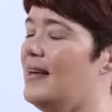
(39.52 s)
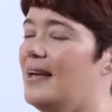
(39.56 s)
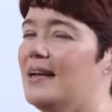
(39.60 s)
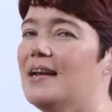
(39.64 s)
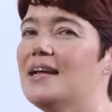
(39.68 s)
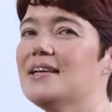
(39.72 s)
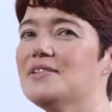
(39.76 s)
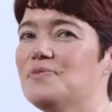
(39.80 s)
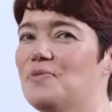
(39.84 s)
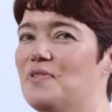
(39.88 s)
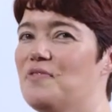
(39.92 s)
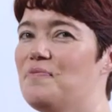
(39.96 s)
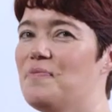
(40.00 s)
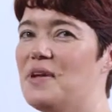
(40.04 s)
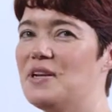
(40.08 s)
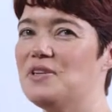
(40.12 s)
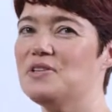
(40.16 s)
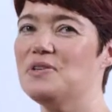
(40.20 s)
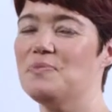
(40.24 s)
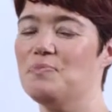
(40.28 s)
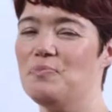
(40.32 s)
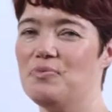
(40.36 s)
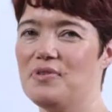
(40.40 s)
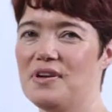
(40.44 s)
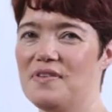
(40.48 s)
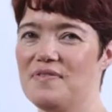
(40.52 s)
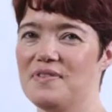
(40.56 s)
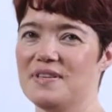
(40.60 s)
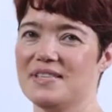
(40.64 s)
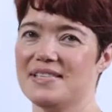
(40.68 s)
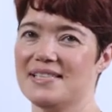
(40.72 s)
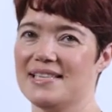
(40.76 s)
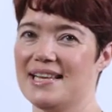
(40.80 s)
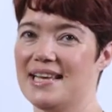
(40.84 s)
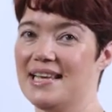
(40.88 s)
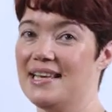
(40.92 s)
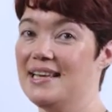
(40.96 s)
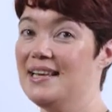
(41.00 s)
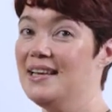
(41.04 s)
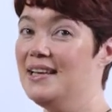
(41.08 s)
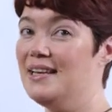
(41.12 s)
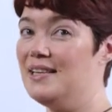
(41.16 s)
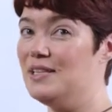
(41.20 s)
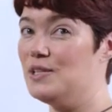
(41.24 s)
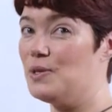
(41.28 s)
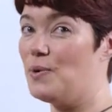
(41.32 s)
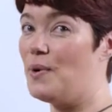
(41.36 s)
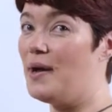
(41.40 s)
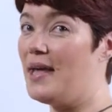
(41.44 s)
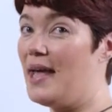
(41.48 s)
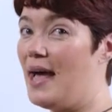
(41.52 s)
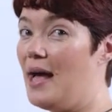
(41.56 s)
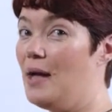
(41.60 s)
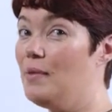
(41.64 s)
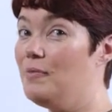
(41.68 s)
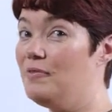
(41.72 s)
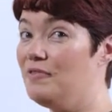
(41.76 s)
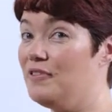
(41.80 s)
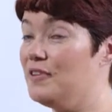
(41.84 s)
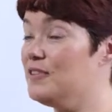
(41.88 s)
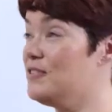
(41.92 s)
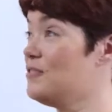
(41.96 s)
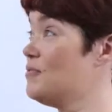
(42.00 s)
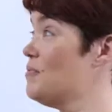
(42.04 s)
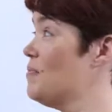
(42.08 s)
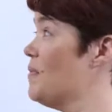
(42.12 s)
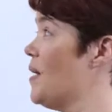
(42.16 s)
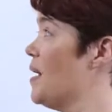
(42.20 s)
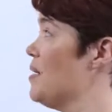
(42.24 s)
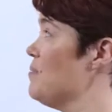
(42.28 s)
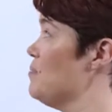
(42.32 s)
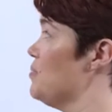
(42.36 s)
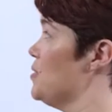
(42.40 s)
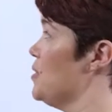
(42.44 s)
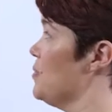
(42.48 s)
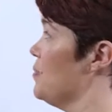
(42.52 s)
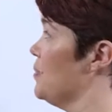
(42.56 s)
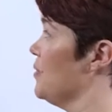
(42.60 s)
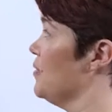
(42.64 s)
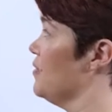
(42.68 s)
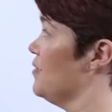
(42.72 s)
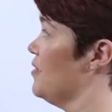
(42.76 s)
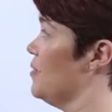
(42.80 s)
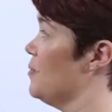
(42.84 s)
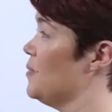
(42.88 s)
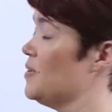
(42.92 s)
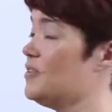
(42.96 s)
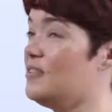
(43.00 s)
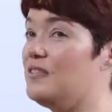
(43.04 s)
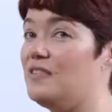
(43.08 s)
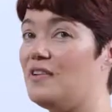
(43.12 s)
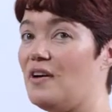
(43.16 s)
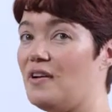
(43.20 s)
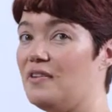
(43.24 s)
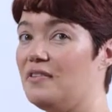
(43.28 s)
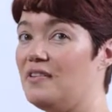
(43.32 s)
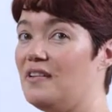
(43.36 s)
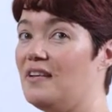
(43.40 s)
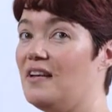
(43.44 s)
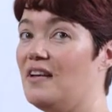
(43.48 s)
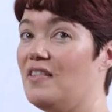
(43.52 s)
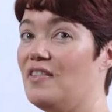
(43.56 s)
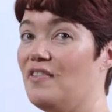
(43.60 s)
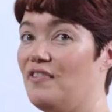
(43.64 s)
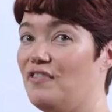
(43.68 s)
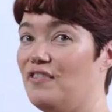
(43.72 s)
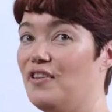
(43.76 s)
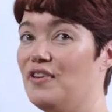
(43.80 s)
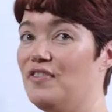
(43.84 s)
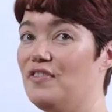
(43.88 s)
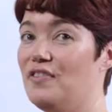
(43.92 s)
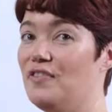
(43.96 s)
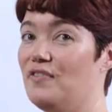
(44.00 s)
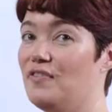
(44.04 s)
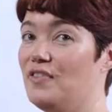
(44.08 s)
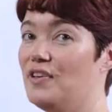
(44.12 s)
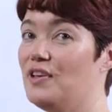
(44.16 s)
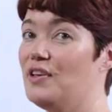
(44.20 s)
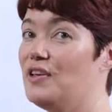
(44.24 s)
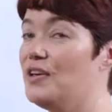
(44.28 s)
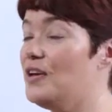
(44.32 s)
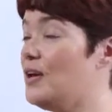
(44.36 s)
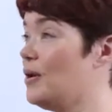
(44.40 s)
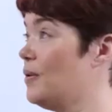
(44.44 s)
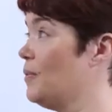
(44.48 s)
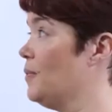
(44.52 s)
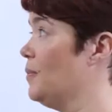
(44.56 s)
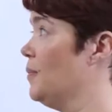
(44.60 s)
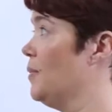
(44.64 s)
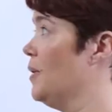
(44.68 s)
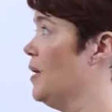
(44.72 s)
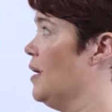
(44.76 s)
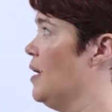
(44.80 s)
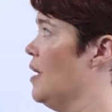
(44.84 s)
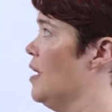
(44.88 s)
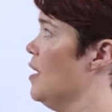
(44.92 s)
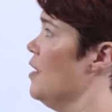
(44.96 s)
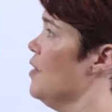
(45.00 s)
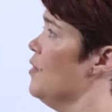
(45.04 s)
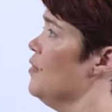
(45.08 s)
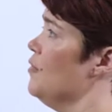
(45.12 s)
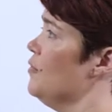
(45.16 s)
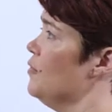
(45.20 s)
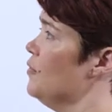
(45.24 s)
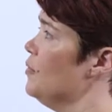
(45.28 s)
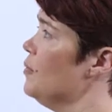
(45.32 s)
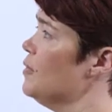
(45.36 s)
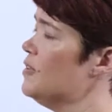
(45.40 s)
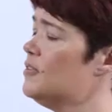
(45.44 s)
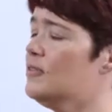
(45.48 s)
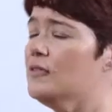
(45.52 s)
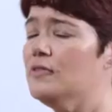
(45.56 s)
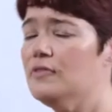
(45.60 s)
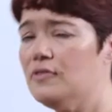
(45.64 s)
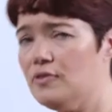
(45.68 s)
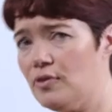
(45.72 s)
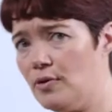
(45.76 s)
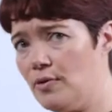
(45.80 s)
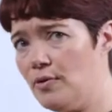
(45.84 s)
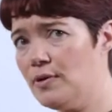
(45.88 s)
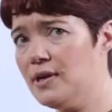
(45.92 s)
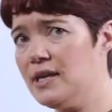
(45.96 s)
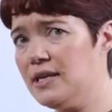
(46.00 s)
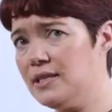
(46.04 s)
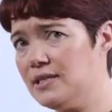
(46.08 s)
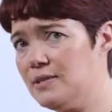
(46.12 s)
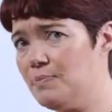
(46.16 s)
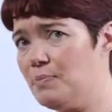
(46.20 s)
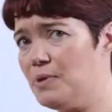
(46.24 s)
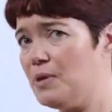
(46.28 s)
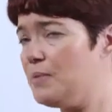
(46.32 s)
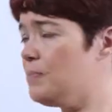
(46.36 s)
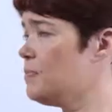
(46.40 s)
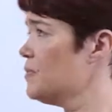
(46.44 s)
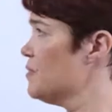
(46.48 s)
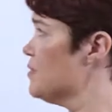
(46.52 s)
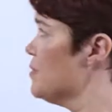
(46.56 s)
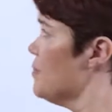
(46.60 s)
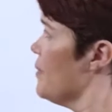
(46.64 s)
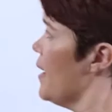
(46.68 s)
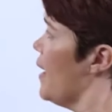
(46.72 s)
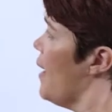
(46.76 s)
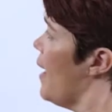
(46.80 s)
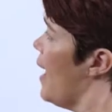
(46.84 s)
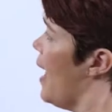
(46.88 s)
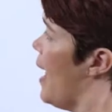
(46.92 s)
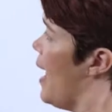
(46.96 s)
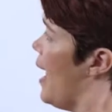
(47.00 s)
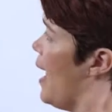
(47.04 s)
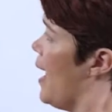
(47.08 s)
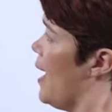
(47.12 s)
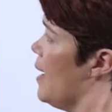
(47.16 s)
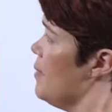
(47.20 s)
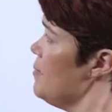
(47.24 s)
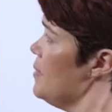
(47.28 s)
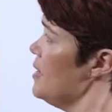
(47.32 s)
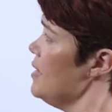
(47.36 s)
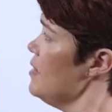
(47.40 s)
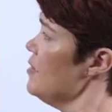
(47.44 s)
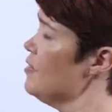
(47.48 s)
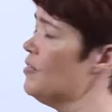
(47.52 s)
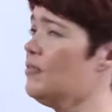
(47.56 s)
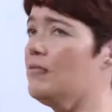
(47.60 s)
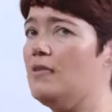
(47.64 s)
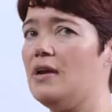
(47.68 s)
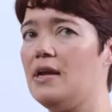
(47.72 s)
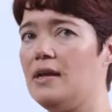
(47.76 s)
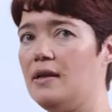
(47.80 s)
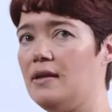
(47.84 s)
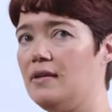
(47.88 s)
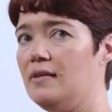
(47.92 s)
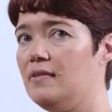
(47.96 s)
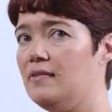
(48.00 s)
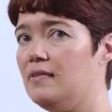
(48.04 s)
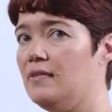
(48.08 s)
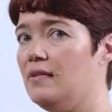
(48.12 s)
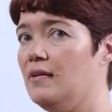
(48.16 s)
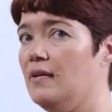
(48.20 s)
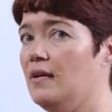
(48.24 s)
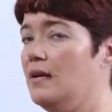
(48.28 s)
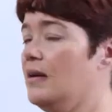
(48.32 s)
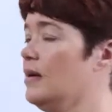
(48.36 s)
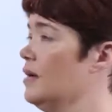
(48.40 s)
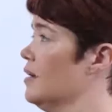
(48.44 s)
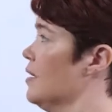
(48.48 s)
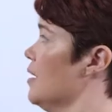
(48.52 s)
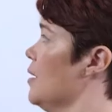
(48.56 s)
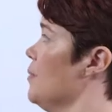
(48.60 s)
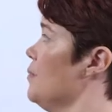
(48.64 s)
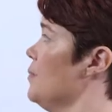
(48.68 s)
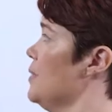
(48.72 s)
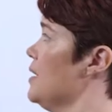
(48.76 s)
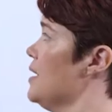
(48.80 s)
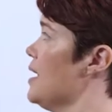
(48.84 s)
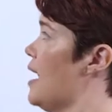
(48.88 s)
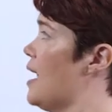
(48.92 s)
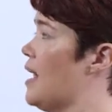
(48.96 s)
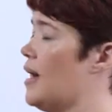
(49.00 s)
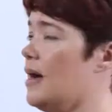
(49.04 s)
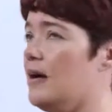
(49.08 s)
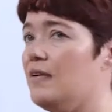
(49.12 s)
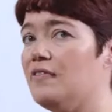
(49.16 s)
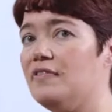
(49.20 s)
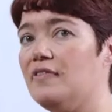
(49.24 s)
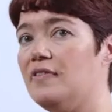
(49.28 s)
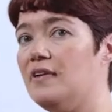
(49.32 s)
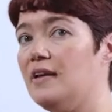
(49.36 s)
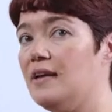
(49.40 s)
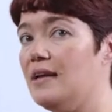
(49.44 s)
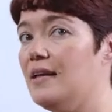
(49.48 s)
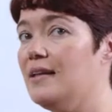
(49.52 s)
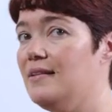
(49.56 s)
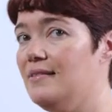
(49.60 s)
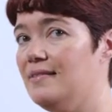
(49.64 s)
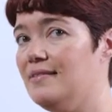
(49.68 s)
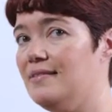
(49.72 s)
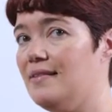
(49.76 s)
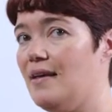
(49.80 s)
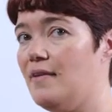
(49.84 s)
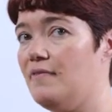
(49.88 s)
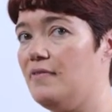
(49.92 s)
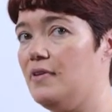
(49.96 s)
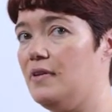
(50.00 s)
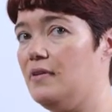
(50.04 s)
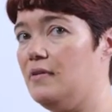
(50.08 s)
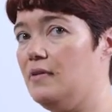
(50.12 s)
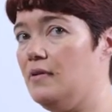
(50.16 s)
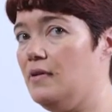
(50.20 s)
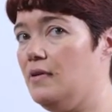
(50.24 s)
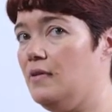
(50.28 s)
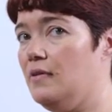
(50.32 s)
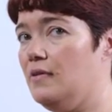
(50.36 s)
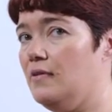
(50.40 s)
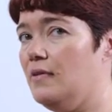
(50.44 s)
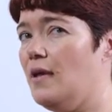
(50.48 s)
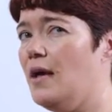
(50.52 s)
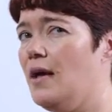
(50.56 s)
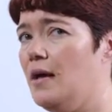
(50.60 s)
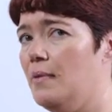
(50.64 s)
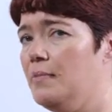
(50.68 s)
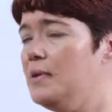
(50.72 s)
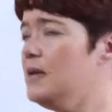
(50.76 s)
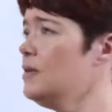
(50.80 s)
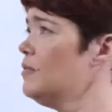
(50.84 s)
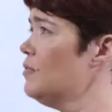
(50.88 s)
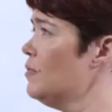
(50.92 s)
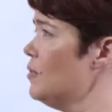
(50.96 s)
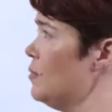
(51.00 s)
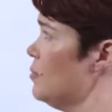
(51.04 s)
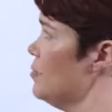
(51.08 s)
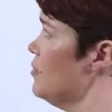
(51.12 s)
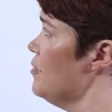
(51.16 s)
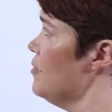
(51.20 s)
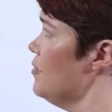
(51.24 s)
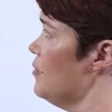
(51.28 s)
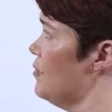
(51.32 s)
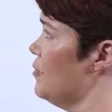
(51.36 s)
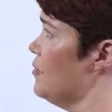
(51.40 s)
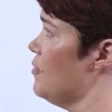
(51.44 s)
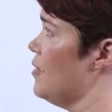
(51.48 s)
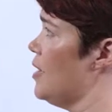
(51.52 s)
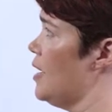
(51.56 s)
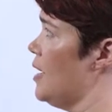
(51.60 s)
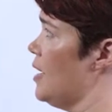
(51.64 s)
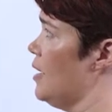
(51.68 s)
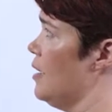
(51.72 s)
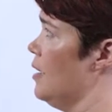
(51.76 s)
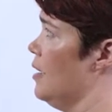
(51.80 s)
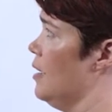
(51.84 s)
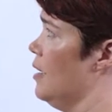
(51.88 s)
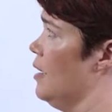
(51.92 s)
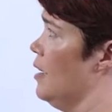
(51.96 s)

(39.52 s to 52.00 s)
And as we've mentioned previously, it's quite helpful to remind pupils that we're starting at the front of the queue. So we're talking to pupils about how many threes can we have in seven? So how many groups of three?